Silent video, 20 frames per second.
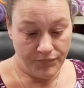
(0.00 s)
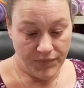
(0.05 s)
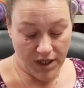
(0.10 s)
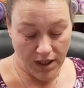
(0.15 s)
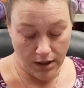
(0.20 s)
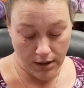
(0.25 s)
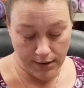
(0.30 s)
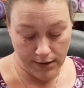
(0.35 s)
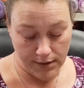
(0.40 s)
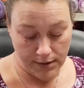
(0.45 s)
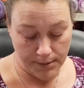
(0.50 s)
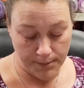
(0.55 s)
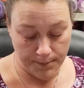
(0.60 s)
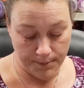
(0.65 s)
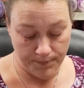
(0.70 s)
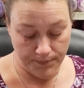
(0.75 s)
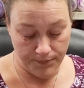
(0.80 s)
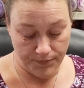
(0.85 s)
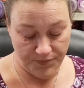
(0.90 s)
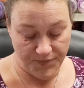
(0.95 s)

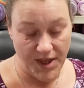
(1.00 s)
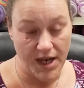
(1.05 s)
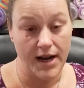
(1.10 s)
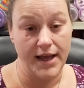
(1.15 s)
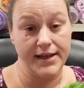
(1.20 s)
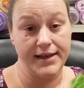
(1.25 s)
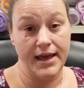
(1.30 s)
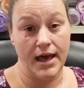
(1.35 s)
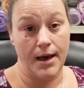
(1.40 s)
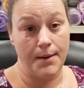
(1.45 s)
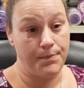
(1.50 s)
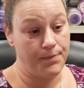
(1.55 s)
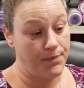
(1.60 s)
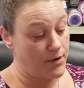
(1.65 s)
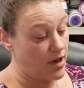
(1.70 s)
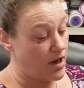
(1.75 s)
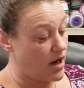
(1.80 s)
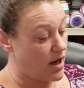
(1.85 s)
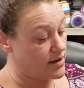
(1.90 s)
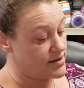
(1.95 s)
that I kept,
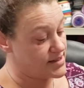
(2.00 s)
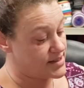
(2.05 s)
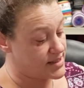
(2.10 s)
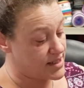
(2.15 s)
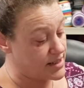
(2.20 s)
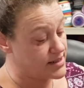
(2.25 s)
since